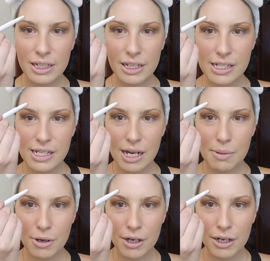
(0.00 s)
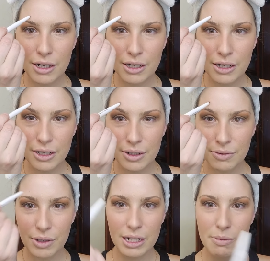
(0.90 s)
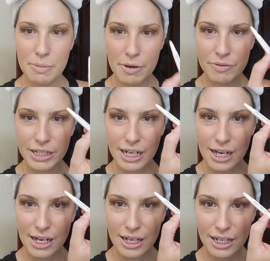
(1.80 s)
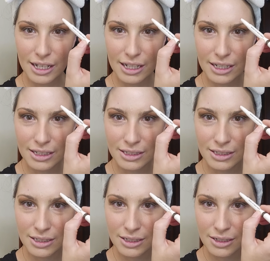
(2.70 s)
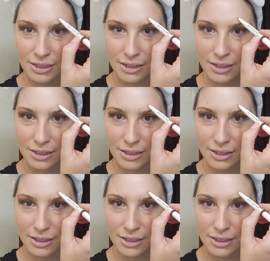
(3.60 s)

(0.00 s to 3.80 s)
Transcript: is I mark right above the eyes.